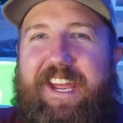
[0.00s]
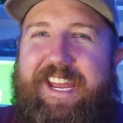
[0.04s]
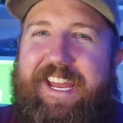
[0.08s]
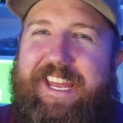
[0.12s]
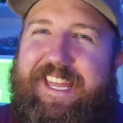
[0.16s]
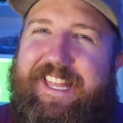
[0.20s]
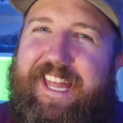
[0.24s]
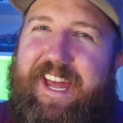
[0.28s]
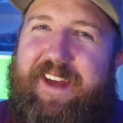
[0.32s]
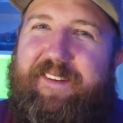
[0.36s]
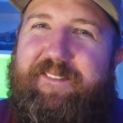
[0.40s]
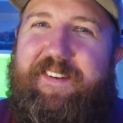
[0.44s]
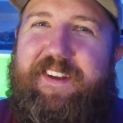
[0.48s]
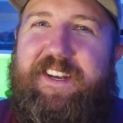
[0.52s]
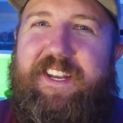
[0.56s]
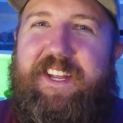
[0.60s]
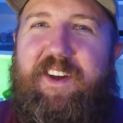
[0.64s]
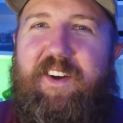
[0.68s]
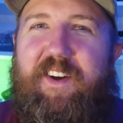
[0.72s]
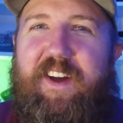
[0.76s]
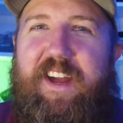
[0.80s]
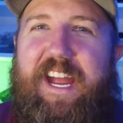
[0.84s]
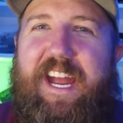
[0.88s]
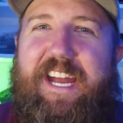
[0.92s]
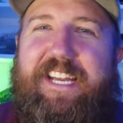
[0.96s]
In that
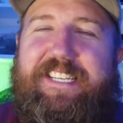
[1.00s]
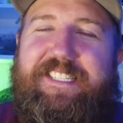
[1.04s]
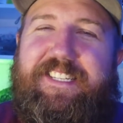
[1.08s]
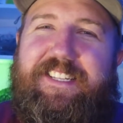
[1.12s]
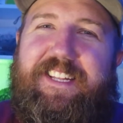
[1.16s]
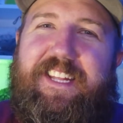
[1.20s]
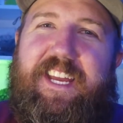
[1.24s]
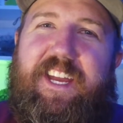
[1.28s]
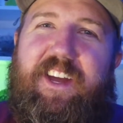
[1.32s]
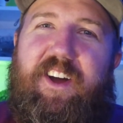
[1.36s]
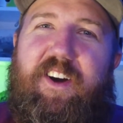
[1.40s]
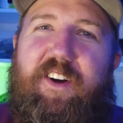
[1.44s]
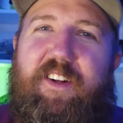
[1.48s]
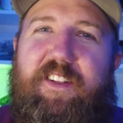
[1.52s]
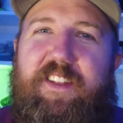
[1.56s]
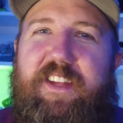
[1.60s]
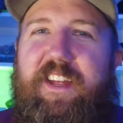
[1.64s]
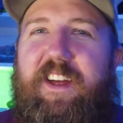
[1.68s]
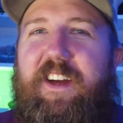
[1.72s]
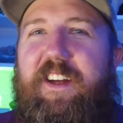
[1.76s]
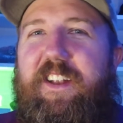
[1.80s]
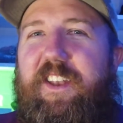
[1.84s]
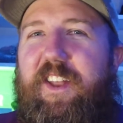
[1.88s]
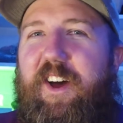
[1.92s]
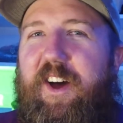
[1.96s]
video, I accidentally called
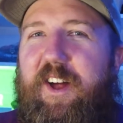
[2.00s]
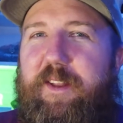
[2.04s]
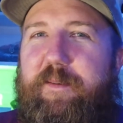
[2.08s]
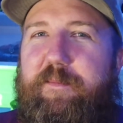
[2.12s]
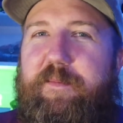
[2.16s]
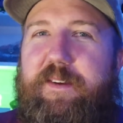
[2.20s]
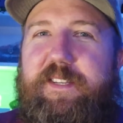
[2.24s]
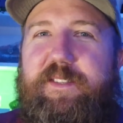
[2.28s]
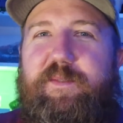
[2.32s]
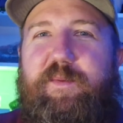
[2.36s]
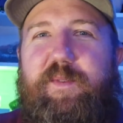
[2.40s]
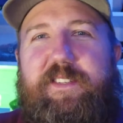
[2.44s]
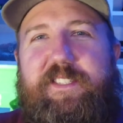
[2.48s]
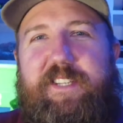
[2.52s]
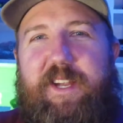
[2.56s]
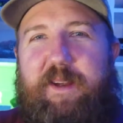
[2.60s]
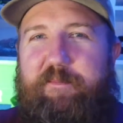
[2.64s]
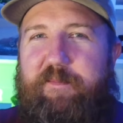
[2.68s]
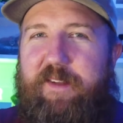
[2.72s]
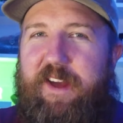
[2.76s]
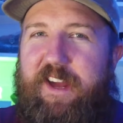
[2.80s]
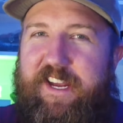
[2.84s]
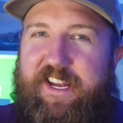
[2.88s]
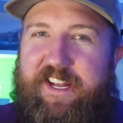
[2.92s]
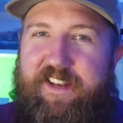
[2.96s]
it Anonymous, which I'm
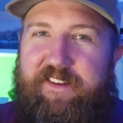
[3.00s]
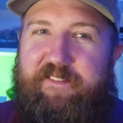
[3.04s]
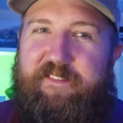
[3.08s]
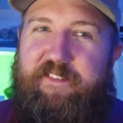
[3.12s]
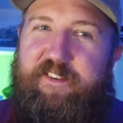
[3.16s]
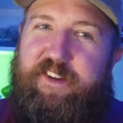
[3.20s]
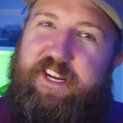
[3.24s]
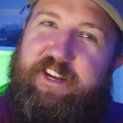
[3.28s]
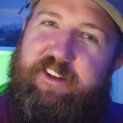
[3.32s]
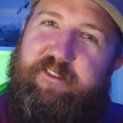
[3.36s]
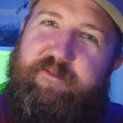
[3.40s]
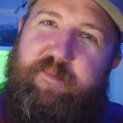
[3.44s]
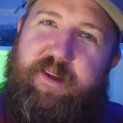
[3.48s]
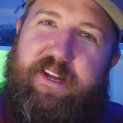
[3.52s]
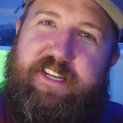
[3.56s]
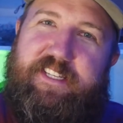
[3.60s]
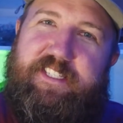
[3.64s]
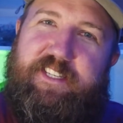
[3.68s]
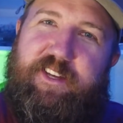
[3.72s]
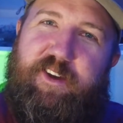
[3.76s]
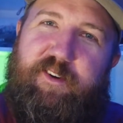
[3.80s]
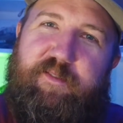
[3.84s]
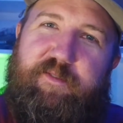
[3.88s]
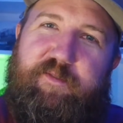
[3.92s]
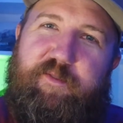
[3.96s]
not going to forgive
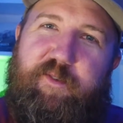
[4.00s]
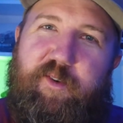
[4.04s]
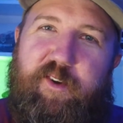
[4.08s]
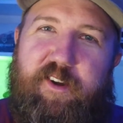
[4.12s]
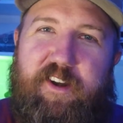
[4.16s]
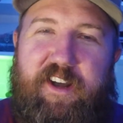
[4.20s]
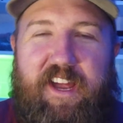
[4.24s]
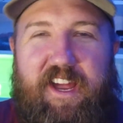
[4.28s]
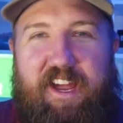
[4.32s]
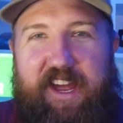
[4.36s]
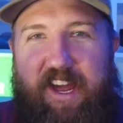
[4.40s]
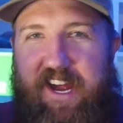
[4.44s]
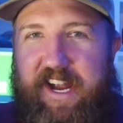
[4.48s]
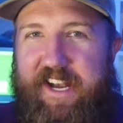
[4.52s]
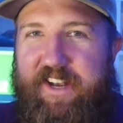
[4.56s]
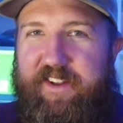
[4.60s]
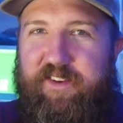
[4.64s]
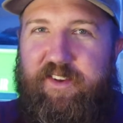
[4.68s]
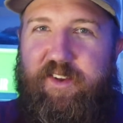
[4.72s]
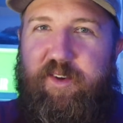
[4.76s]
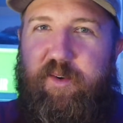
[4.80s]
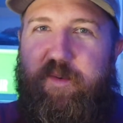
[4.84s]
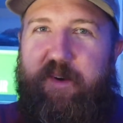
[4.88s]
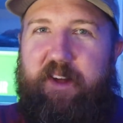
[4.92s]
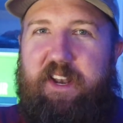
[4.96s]
myself for. I
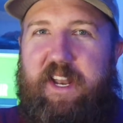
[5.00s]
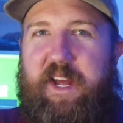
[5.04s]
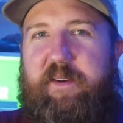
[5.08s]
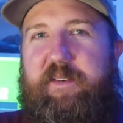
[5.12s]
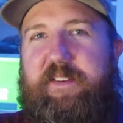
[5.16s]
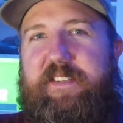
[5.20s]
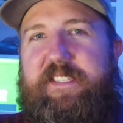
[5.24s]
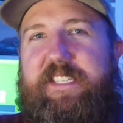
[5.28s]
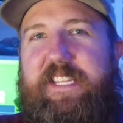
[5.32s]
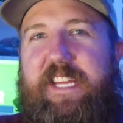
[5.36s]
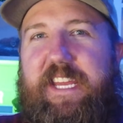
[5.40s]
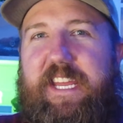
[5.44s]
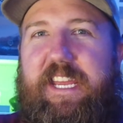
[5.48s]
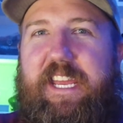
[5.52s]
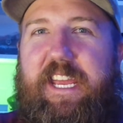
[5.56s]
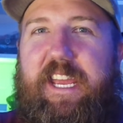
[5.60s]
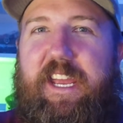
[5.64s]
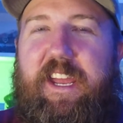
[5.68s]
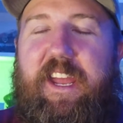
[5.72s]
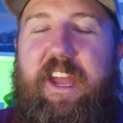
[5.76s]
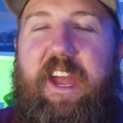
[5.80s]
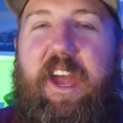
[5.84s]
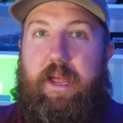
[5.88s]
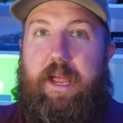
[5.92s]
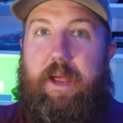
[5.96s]
don't know what I was
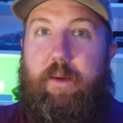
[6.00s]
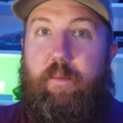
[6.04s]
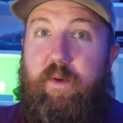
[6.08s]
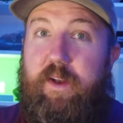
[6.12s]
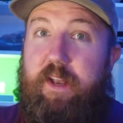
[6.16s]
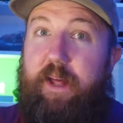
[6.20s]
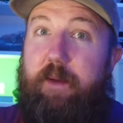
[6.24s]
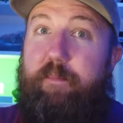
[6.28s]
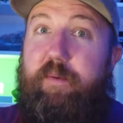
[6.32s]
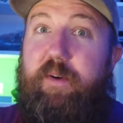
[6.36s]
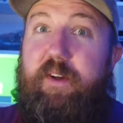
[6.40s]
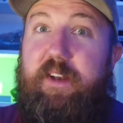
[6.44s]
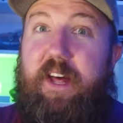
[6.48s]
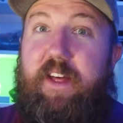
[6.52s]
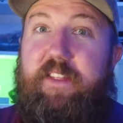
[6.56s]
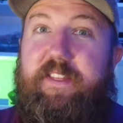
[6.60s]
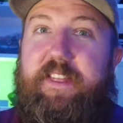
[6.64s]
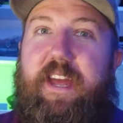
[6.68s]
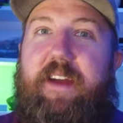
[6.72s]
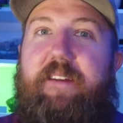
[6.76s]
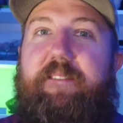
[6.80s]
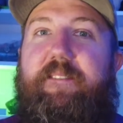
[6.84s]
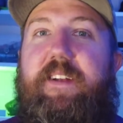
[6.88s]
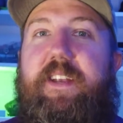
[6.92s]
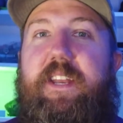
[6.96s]
thinking. And when I put out
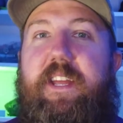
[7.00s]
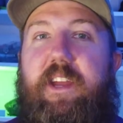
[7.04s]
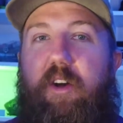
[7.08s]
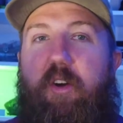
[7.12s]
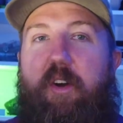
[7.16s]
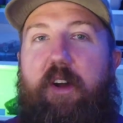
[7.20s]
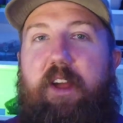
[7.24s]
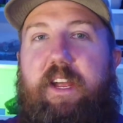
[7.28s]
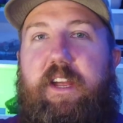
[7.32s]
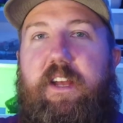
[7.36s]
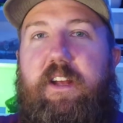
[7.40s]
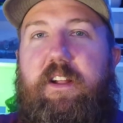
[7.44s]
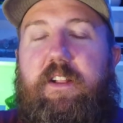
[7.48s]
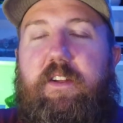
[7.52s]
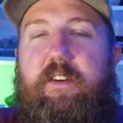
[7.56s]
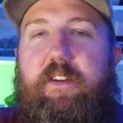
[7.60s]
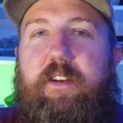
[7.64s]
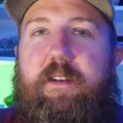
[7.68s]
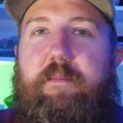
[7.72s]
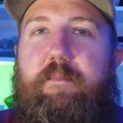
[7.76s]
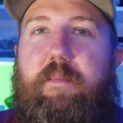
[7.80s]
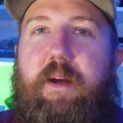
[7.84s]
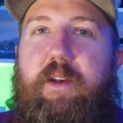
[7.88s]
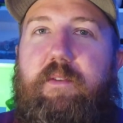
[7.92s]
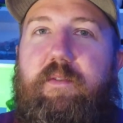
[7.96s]
that video, I
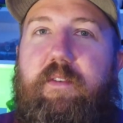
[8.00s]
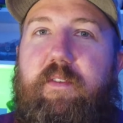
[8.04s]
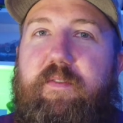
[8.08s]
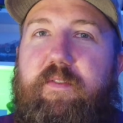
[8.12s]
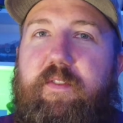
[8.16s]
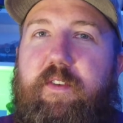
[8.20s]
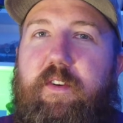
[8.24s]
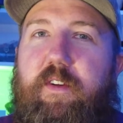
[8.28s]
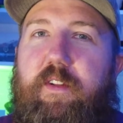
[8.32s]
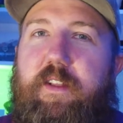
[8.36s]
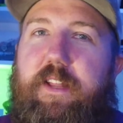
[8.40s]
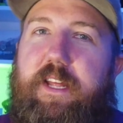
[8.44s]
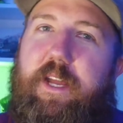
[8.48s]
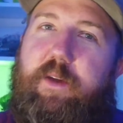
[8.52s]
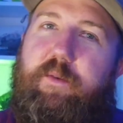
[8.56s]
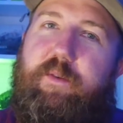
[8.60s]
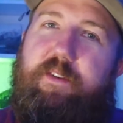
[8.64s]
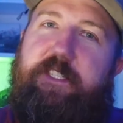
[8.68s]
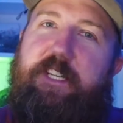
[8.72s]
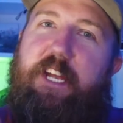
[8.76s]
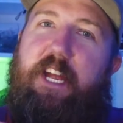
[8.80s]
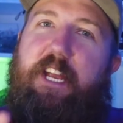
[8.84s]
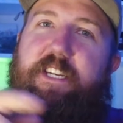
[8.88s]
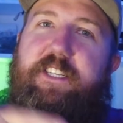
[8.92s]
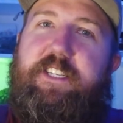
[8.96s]
included my referral link,
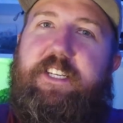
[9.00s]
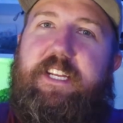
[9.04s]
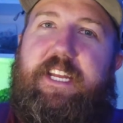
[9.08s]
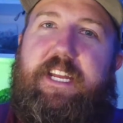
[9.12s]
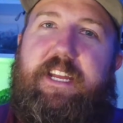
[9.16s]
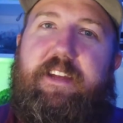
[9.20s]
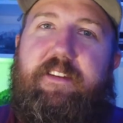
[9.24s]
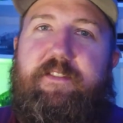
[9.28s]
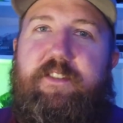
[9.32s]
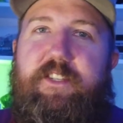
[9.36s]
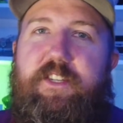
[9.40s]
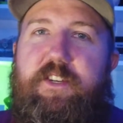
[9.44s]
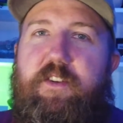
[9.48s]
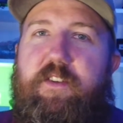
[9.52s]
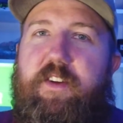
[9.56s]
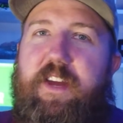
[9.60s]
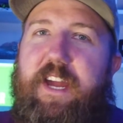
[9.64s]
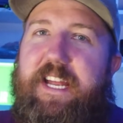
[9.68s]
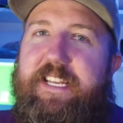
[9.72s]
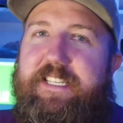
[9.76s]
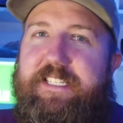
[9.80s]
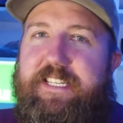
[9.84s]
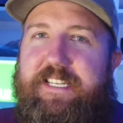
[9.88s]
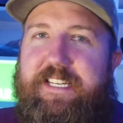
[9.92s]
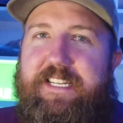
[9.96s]
which actually gives you
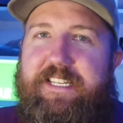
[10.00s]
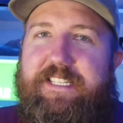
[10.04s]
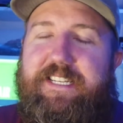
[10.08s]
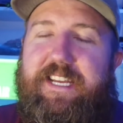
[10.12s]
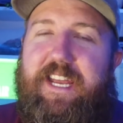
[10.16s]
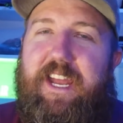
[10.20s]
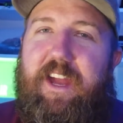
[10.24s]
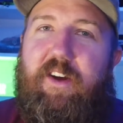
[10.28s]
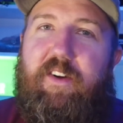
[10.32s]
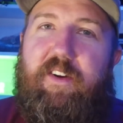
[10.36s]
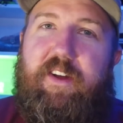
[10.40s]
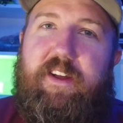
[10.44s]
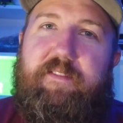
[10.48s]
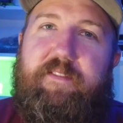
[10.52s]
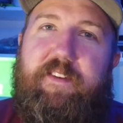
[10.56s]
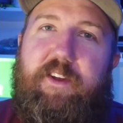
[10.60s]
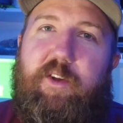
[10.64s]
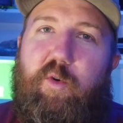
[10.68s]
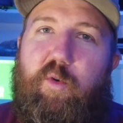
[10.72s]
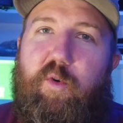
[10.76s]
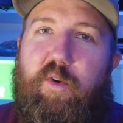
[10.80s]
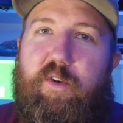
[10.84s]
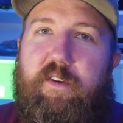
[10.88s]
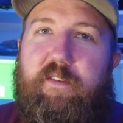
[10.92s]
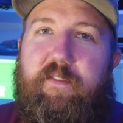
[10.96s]
guys a discount if
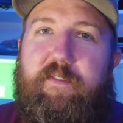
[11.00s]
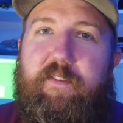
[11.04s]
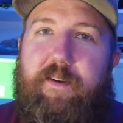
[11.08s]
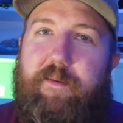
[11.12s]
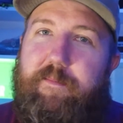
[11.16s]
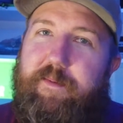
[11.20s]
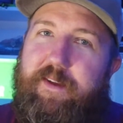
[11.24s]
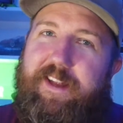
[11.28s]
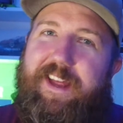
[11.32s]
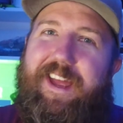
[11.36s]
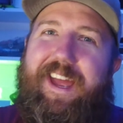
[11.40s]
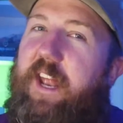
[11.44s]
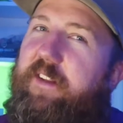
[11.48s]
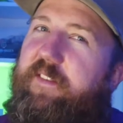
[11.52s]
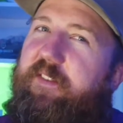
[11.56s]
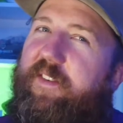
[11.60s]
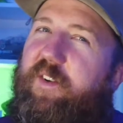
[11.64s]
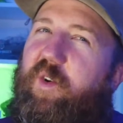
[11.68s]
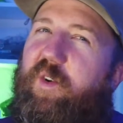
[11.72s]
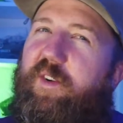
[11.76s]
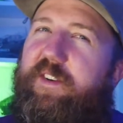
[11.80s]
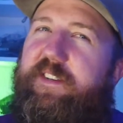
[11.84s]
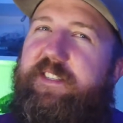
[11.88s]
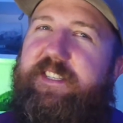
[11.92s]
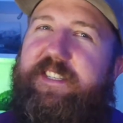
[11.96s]
you order from it. And of
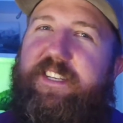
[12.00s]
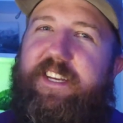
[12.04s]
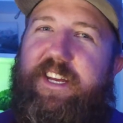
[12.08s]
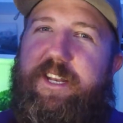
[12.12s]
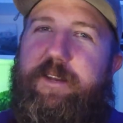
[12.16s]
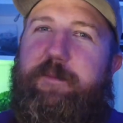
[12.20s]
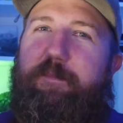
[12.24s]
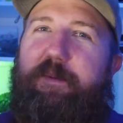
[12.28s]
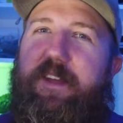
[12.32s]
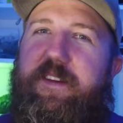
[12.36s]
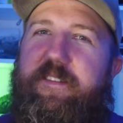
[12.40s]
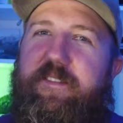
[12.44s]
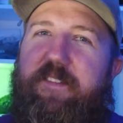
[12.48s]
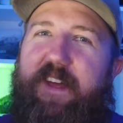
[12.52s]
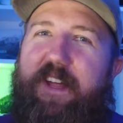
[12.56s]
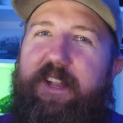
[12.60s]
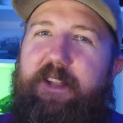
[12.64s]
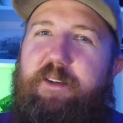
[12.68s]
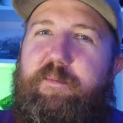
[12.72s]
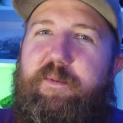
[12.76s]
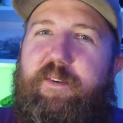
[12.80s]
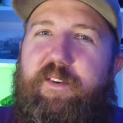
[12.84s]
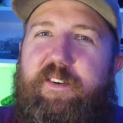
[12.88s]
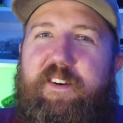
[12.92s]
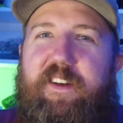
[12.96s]
course, it's going to be
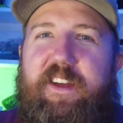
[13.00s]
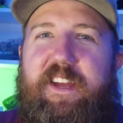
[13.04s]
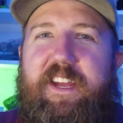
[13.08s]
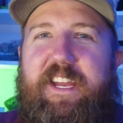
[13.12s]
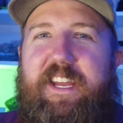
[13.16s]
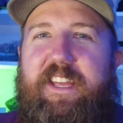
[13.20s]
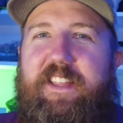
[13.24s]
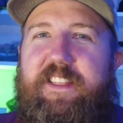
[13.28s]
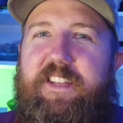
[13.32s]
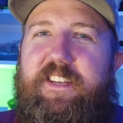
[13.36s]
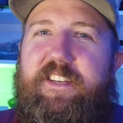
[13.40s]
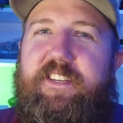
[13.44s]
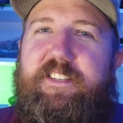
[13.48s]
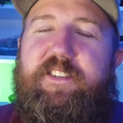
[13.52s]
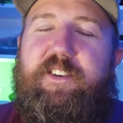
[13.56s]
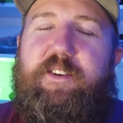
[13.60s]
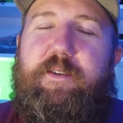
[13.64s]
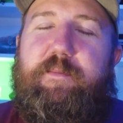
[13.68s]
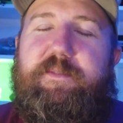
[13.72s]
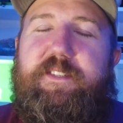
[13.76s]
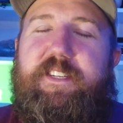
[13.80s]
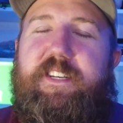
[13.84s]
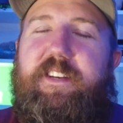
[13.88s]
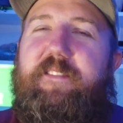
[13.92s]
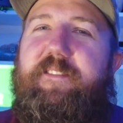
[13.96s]
available in the
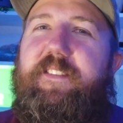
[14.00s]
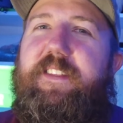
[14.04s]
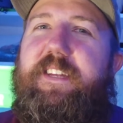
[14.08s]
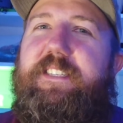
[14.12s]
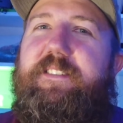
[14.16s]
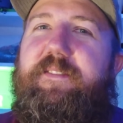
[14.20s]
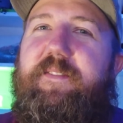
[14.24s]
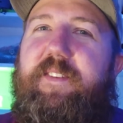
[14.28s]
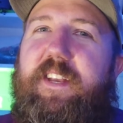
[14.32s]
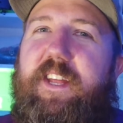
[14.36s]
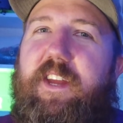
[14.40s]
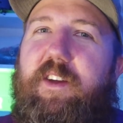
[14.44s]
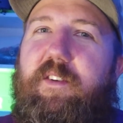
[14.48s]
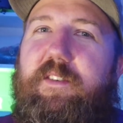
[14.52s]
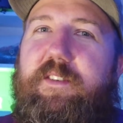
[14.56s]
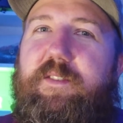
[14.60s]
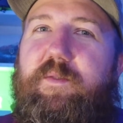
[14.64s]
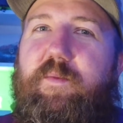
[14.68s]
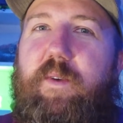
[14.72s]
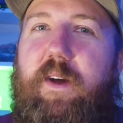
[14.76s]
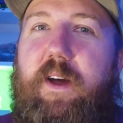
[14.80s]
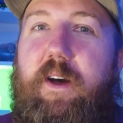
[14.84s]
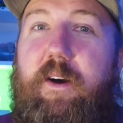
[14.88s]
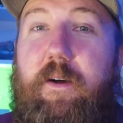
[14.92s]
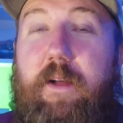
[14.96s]
description of this video as
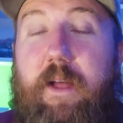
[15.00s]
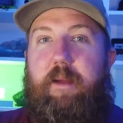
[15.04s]
well.